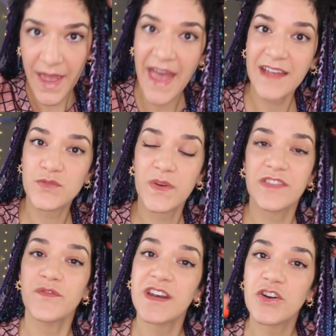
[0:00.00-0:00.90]
And with the
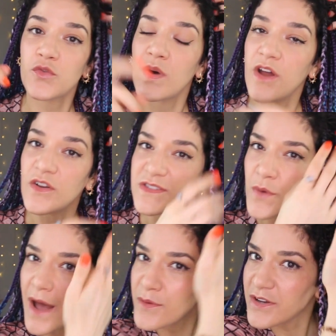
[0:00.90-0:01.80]
vinegar one also,
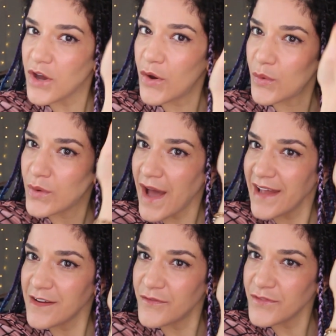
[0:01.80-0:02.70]
I would go
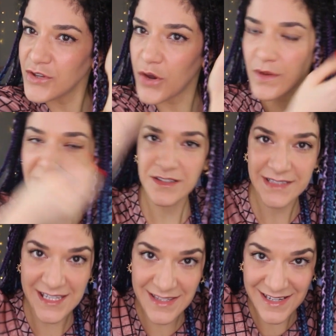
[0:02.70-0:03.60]
kind of, a little
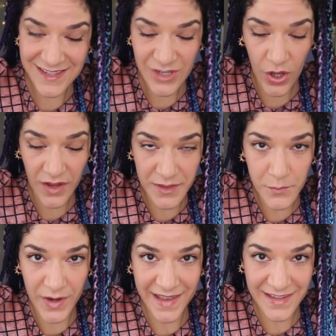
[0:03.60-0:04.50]
distance on the
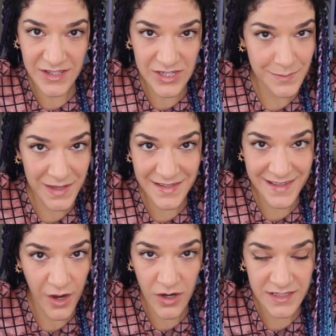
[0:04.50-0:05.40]
braids just because
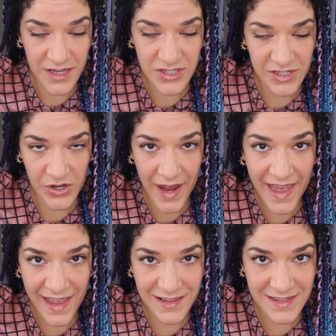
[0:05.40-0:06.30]
they are touching your
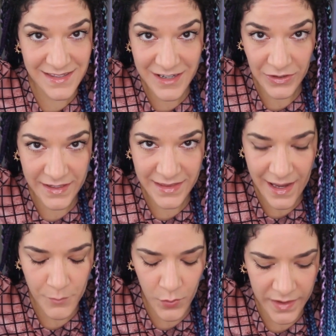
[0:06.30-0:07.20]
head still at
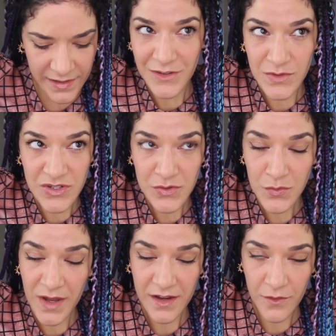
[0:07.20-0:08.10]
that point. You do
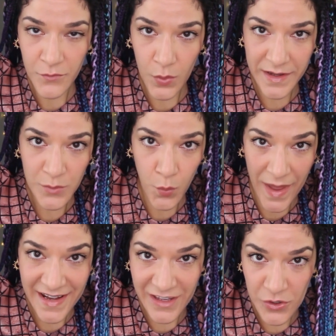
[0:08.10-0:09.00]
want to avoid
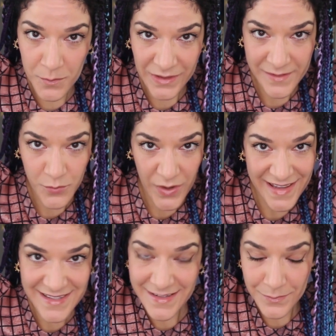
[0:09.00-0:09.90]
wetting your
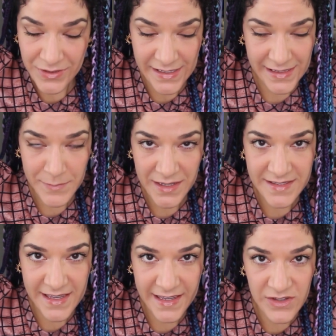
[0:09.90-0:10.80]
braids completely because
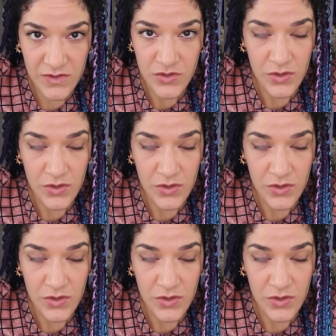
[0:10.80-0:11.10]
they get